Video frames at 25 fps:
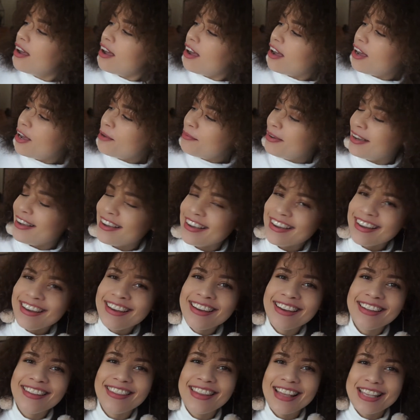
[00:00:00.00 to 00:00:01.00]

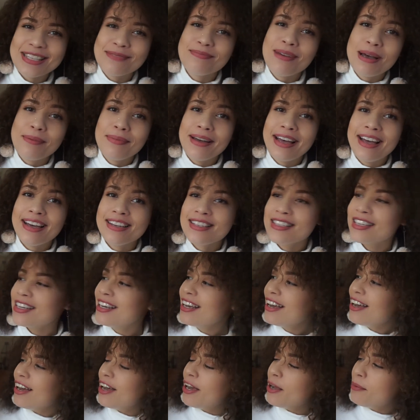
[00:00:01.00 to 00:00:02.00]
that's my bad.
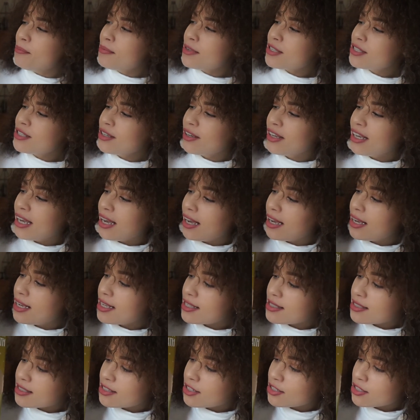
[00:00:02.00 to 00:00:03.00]
So yeah,
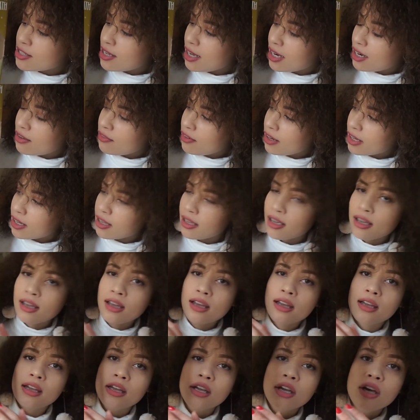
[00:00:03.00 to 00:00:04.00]
it's just kind of like
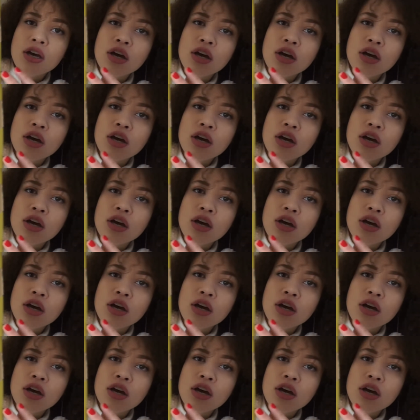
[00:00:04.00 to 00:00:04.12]
a